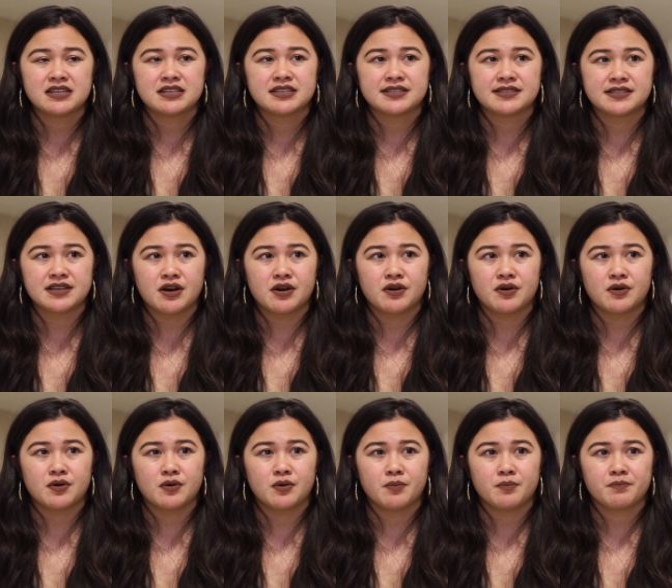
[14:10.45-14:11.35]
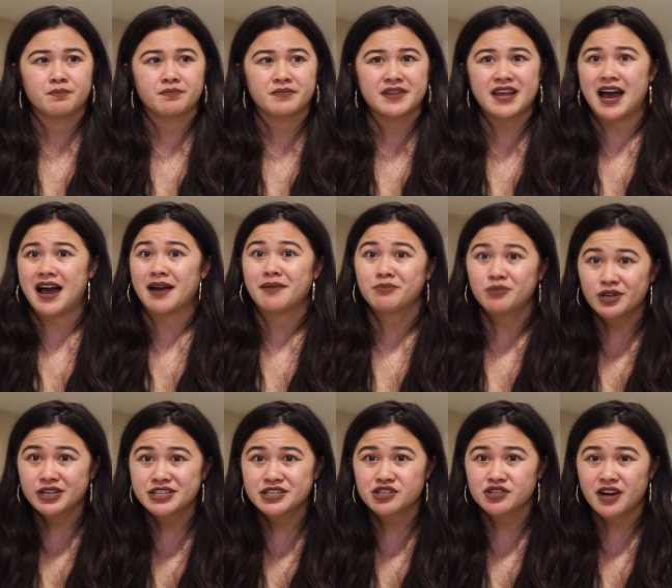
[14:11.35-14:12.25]
So yeah, I'm
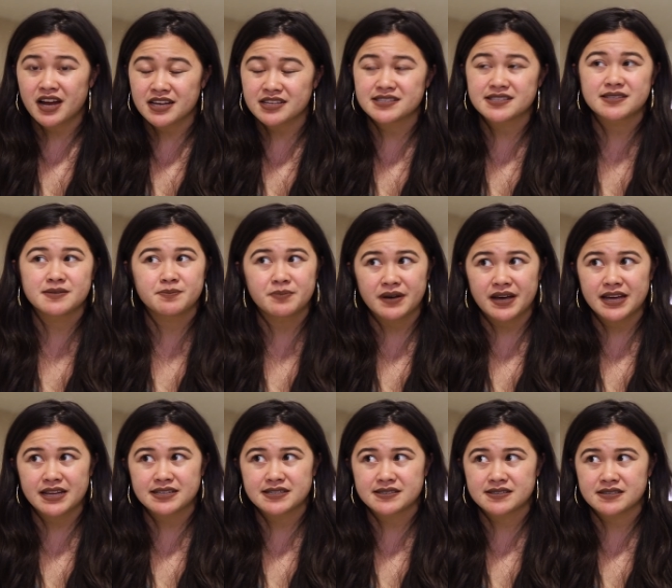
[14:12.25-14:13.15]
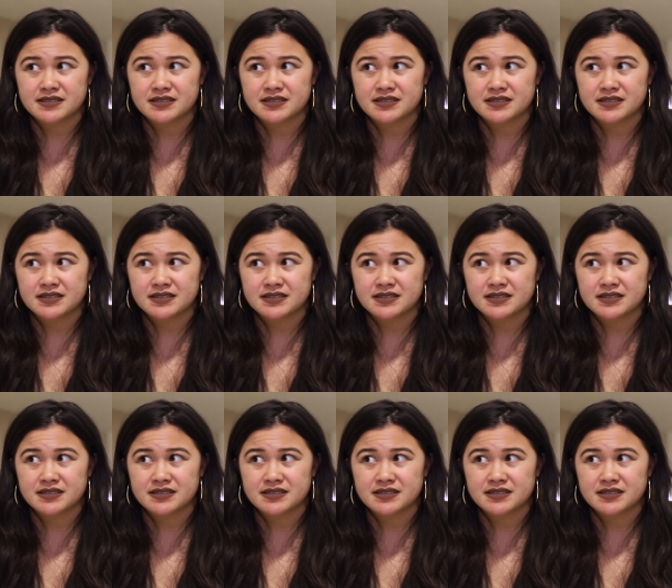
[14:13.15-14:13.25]
pretty stressed, but